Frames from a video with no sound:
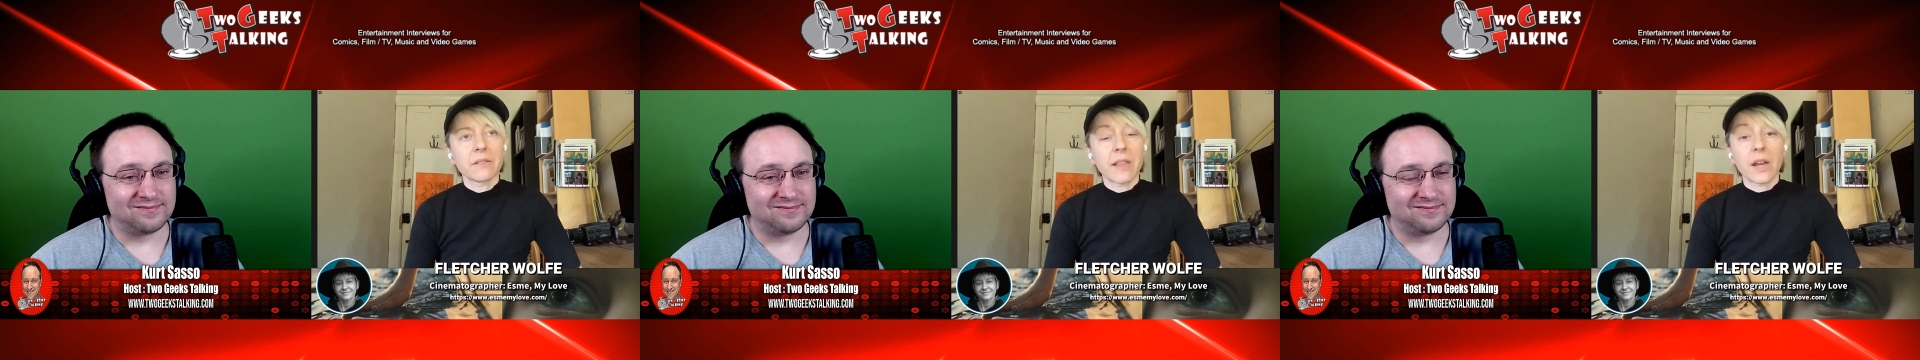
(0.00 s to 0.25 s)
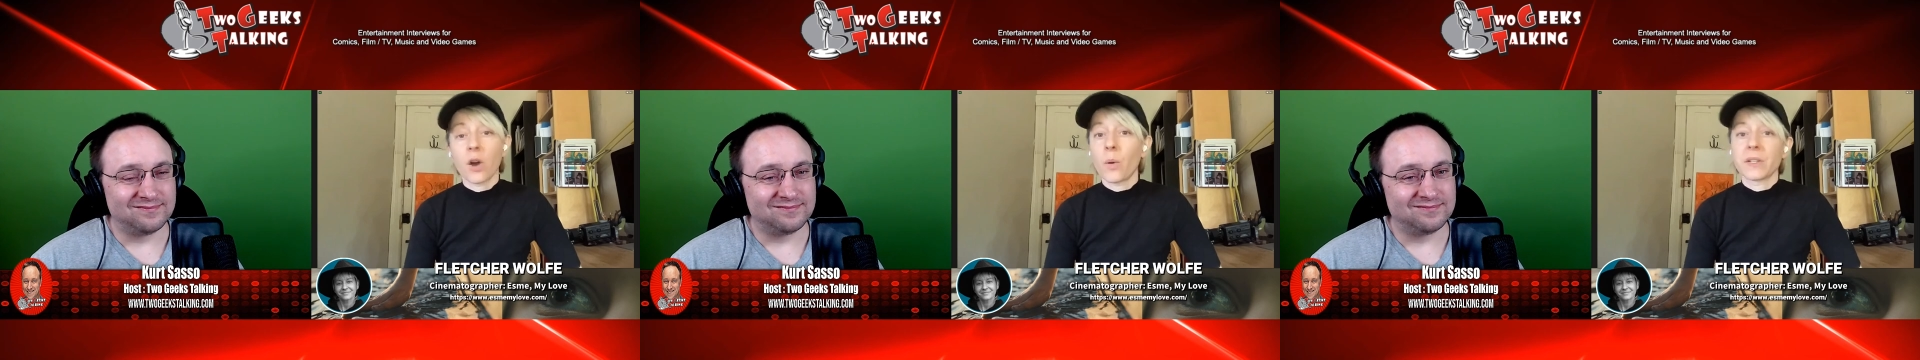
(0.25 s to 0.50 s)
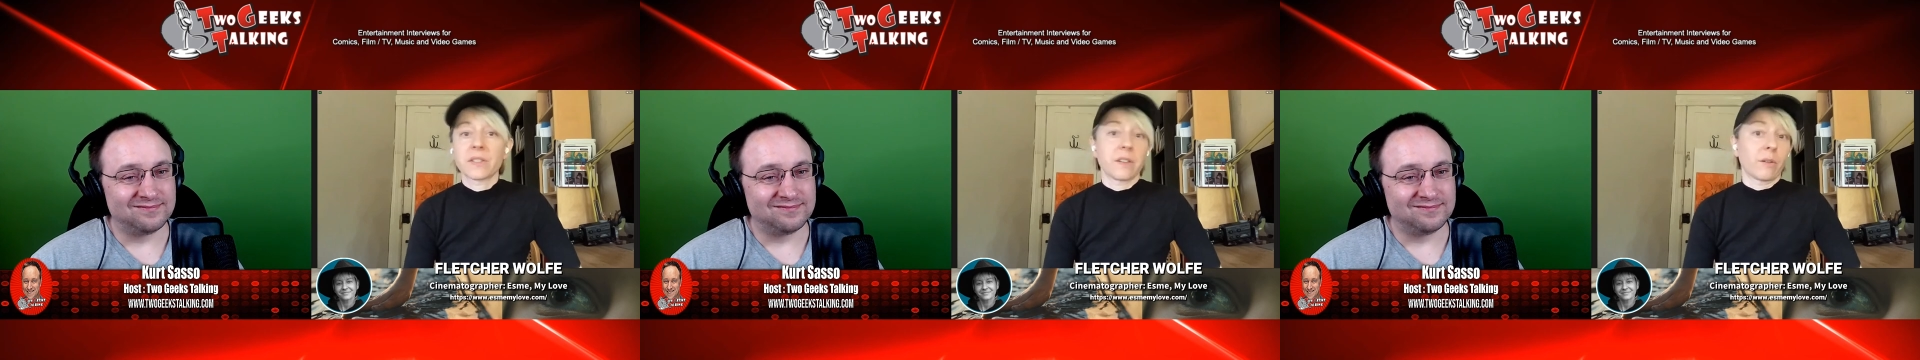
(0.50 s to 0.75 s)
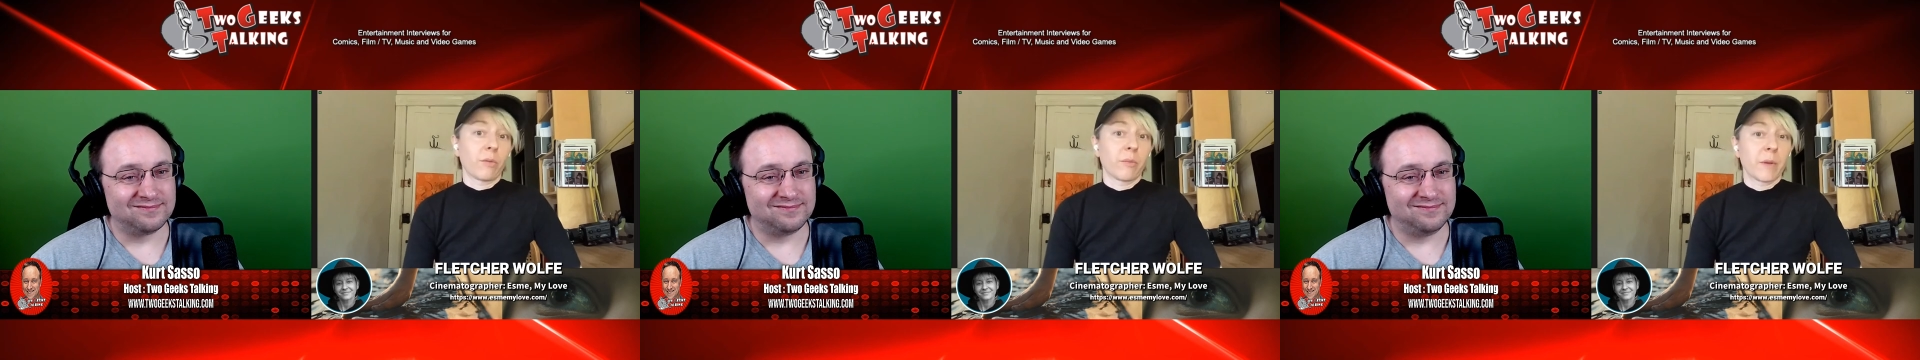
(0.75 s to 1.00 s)
Speaker 1: that always stuck
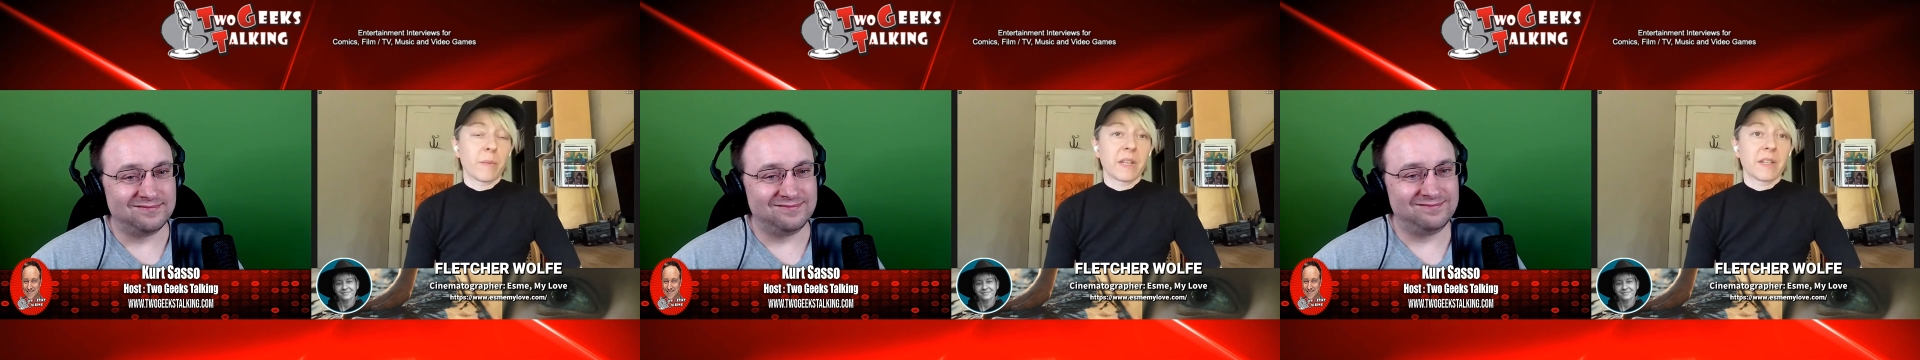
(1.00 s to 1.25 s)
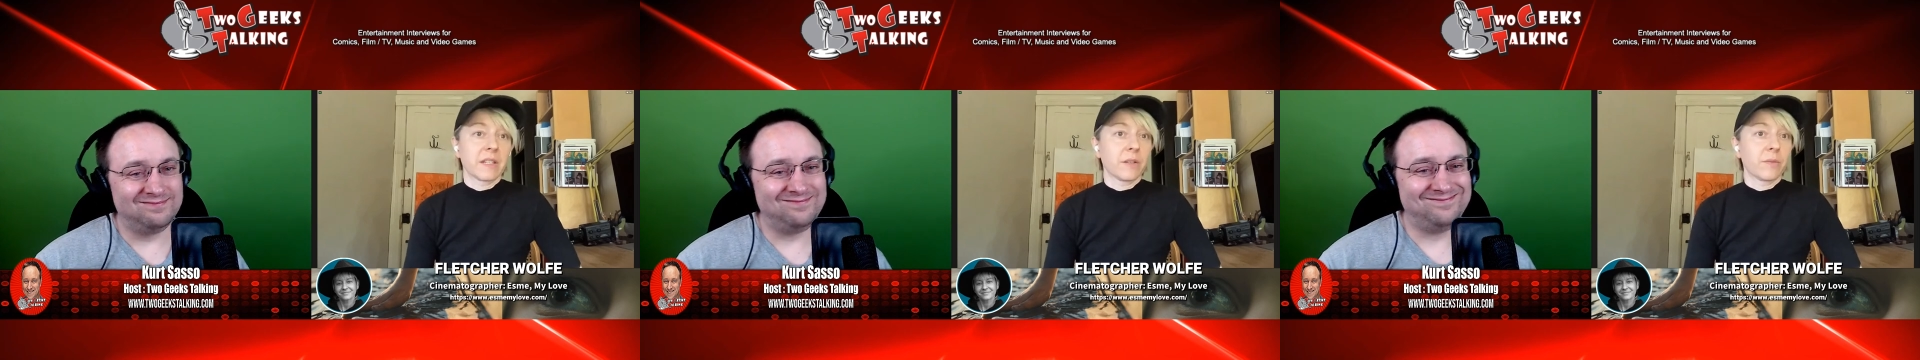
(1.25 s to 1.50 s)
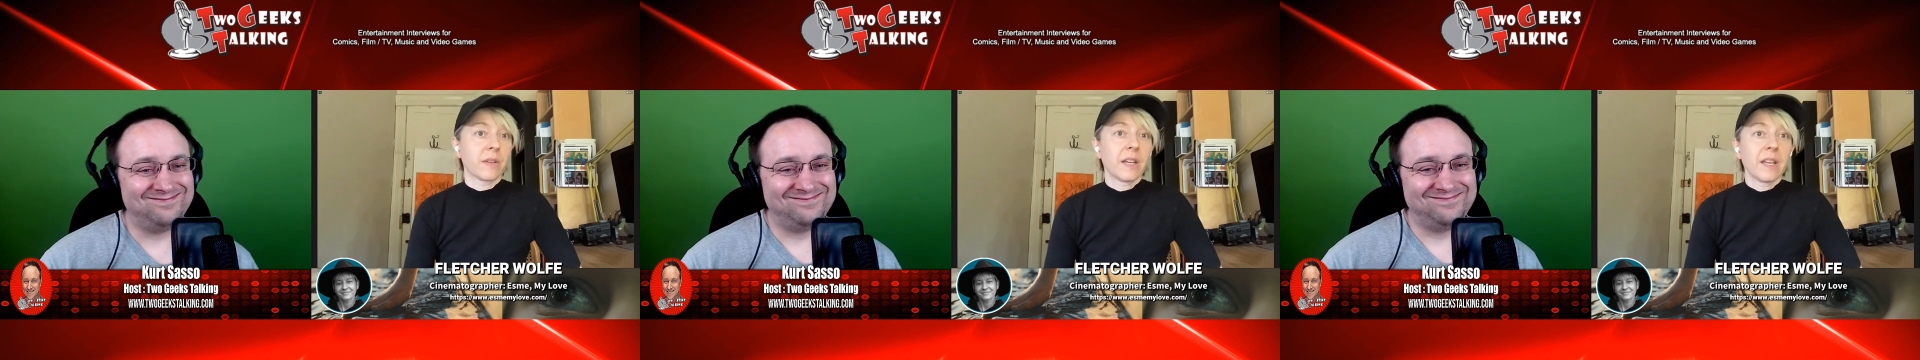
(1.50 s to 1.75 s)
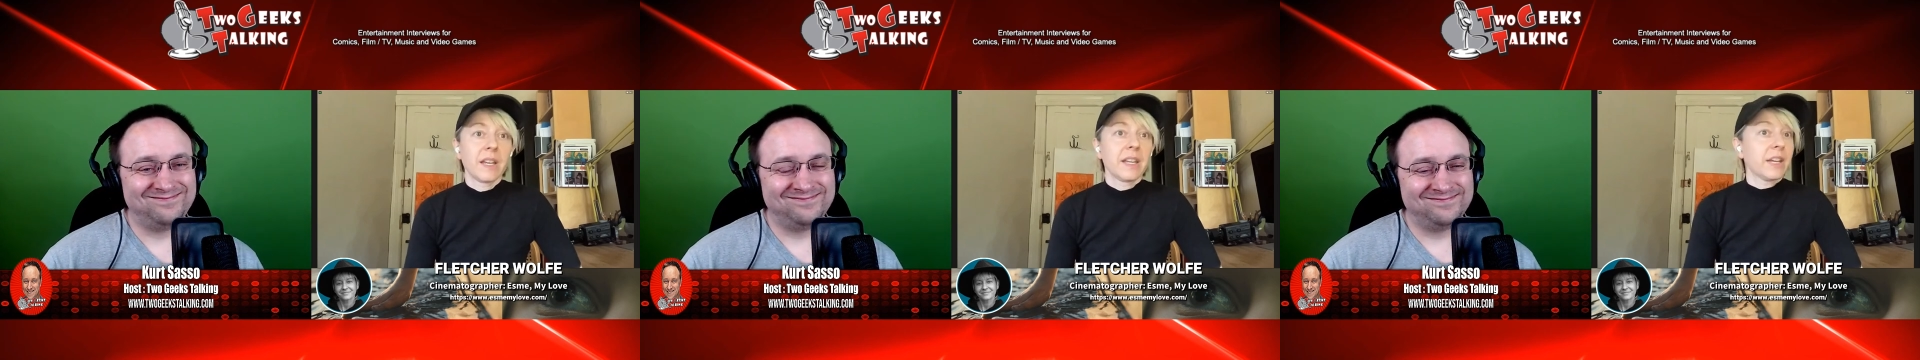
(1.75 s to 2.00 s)
with me because he
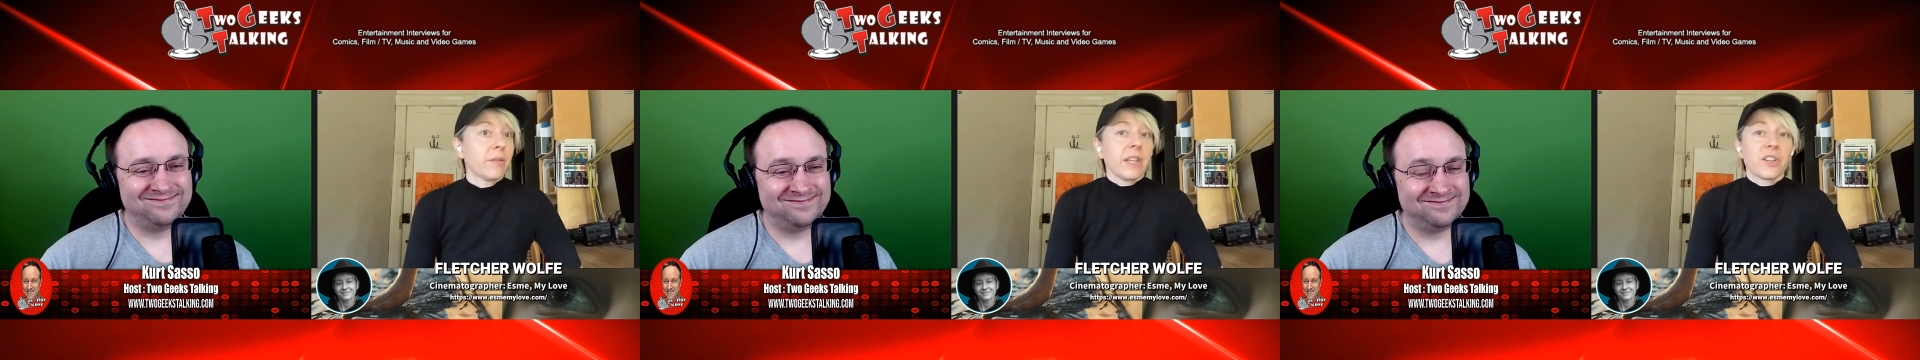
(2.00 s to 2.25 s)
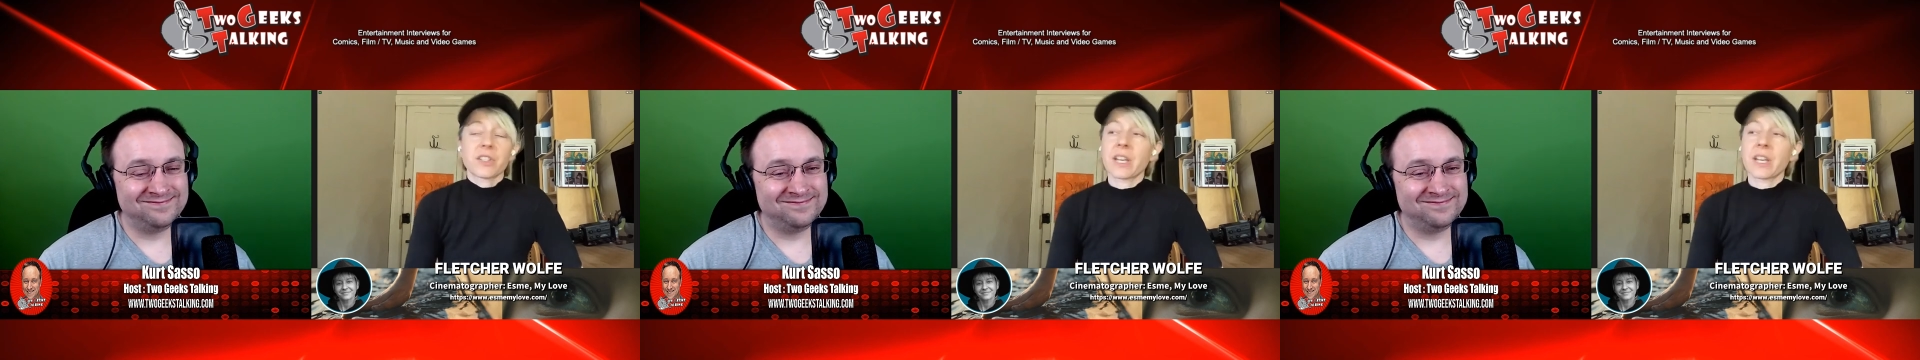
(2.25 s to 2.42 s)
he really just